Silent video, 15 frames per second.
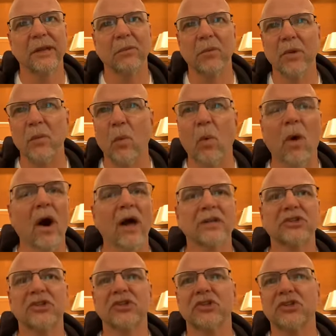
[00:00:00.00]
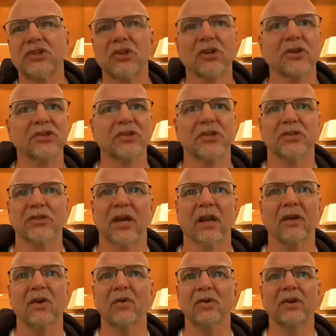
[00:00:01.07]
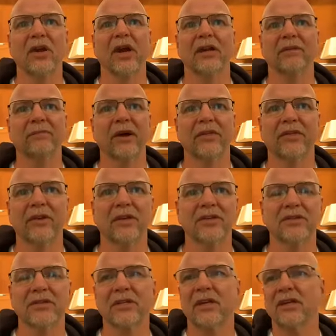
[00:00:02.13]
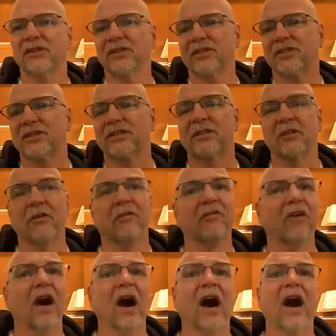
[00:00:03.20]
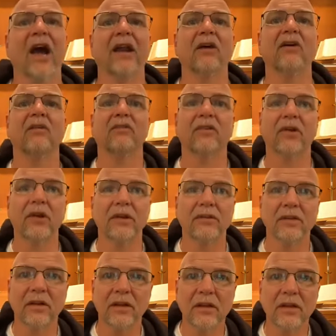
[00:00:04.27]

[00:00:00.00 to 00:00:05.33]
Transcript: And we watch churches, hello, United Methodists, just divide over it.